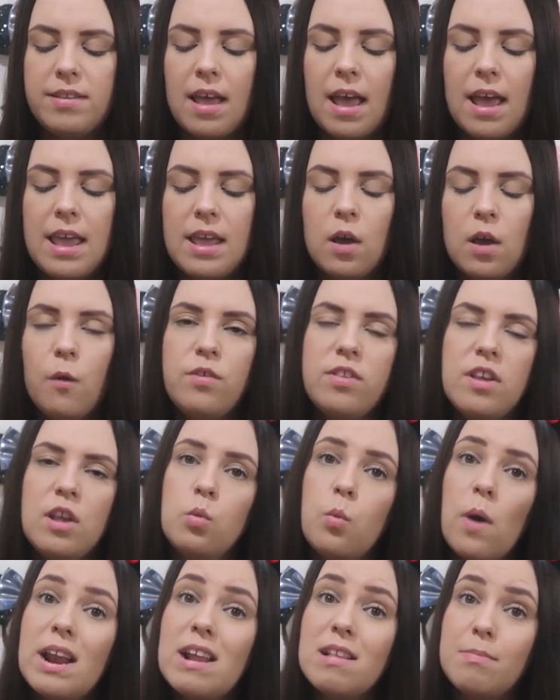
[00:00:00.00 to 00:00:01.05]
take, obviously as
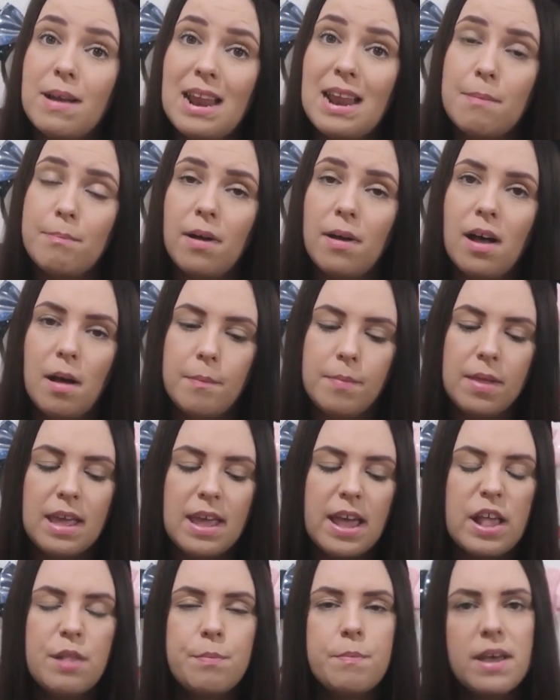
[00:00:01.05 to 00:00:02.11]
well as my lip balm,
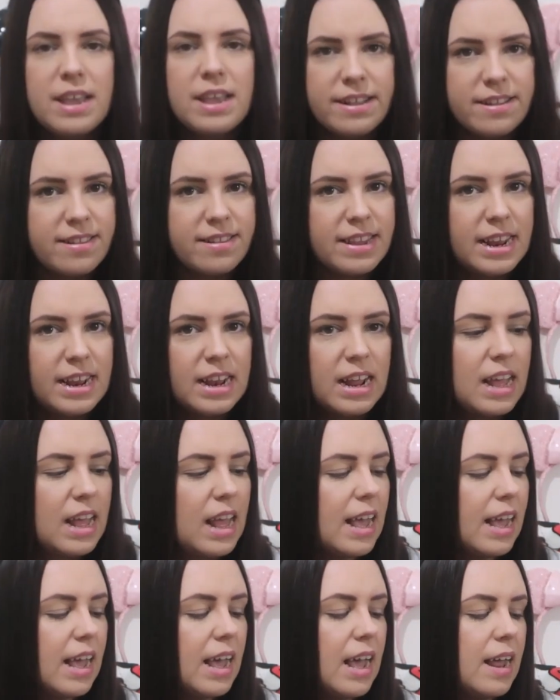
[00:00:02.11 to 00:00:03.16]
is a bit of concealer
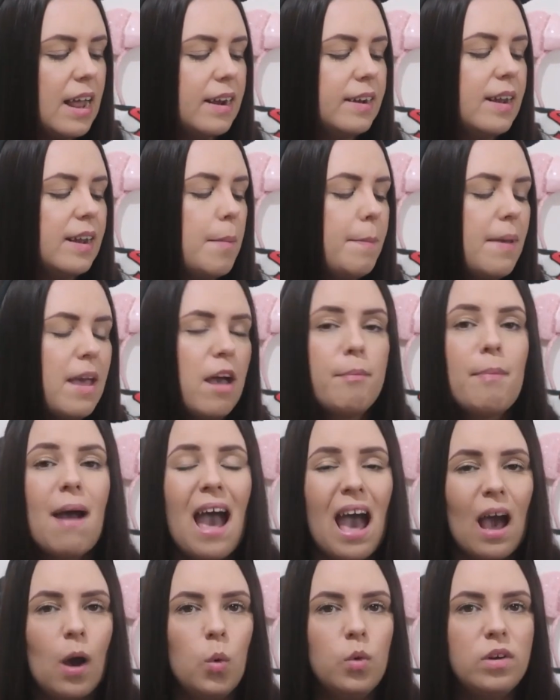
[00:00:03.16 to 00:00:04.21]
and a bit of
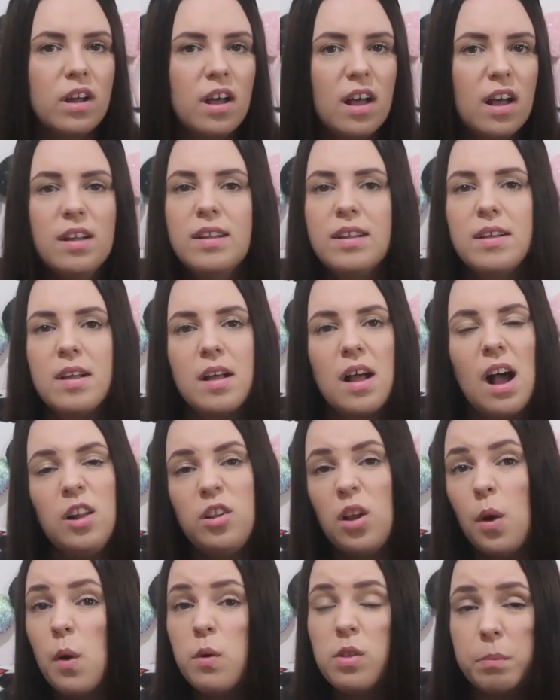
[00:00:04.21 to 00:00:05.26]
powder. I
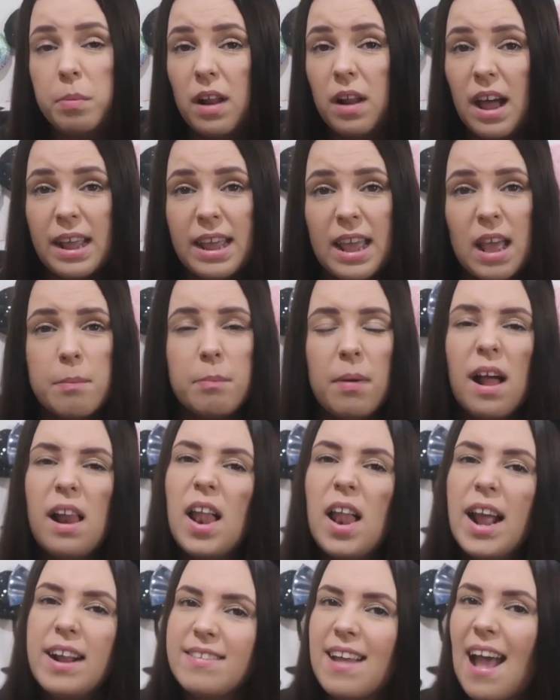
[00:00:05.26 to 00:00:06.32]
don't always apply it, but I
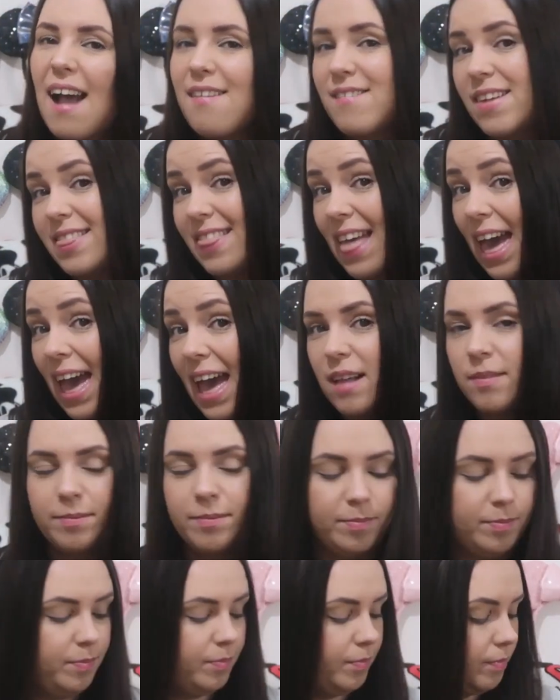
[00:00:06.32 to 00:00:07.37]
like to have it there.
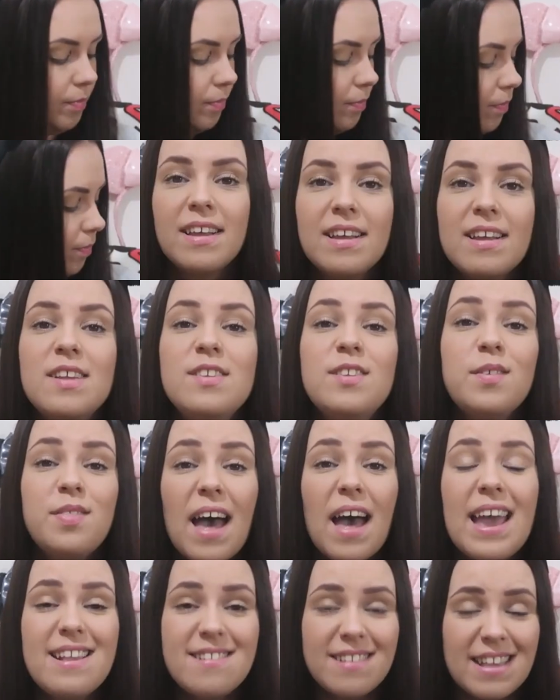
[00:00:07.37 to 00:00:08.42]
So
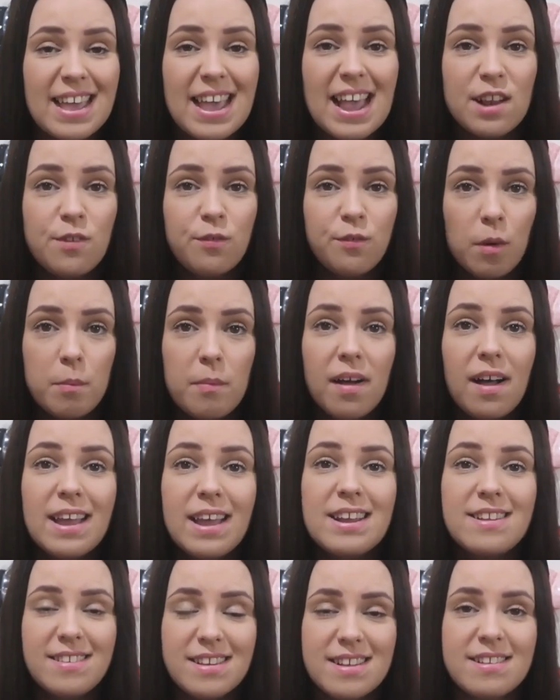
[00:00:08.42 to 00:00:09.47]
that is it for
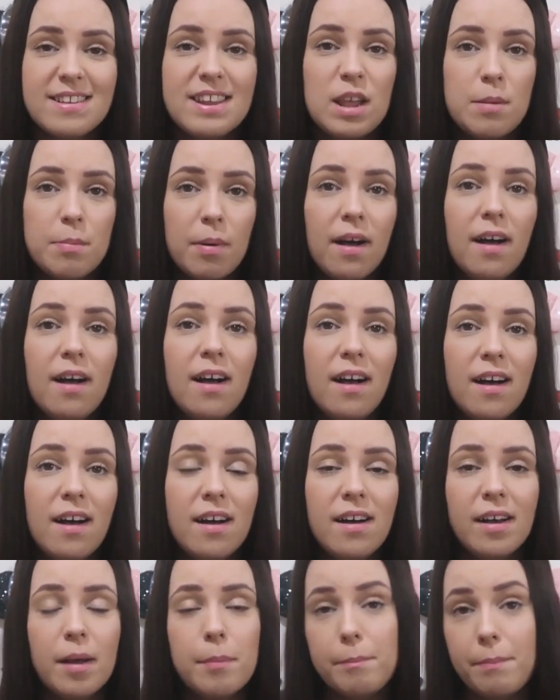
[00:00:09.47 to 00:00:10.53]
my Disney
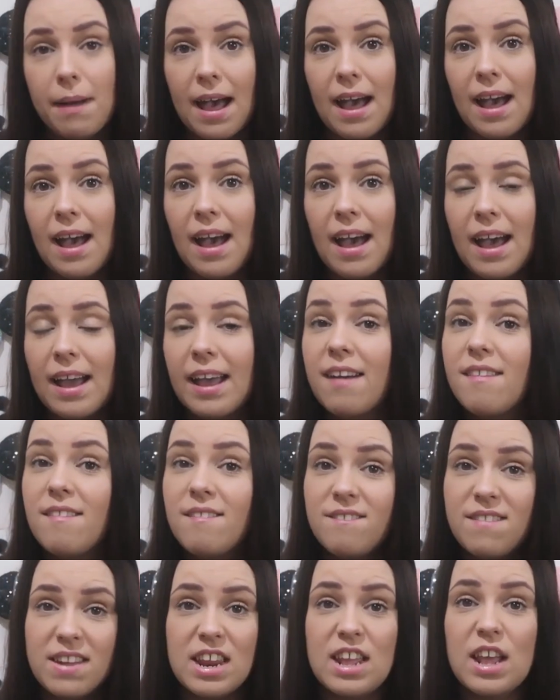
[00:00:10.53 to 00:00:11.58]
Park bag
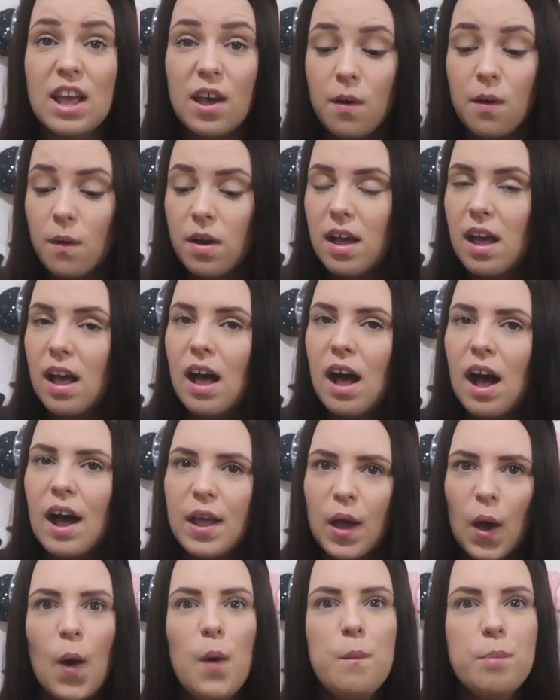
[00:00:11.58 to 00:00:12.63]
video. I
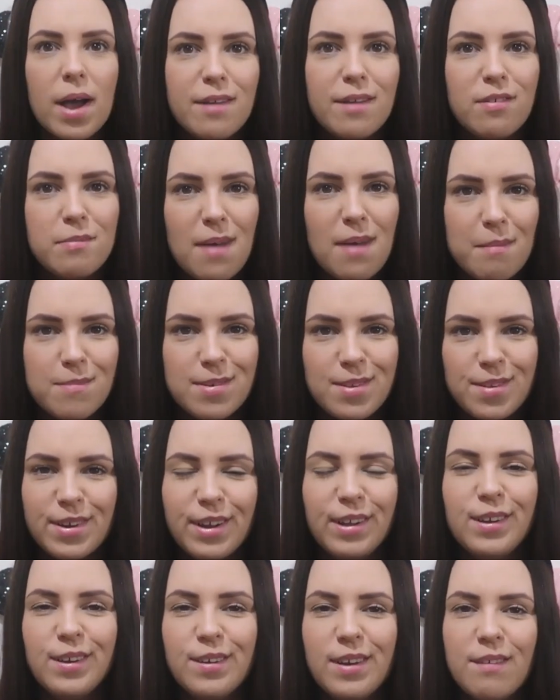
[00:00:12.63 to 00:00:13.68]
hope I've remembered to
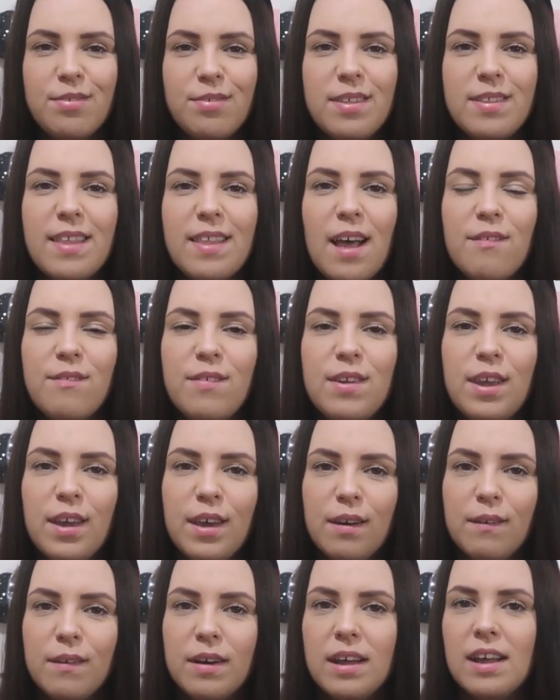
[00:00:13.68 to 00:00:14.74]
include everything there for
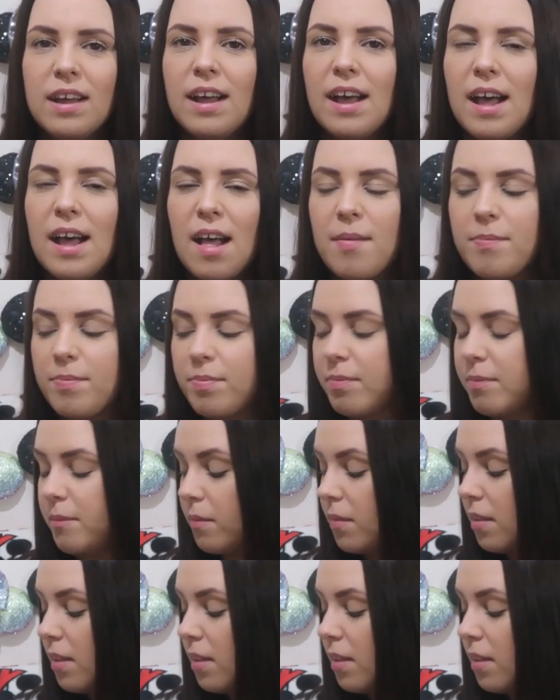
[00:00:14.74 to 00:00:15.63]
you. And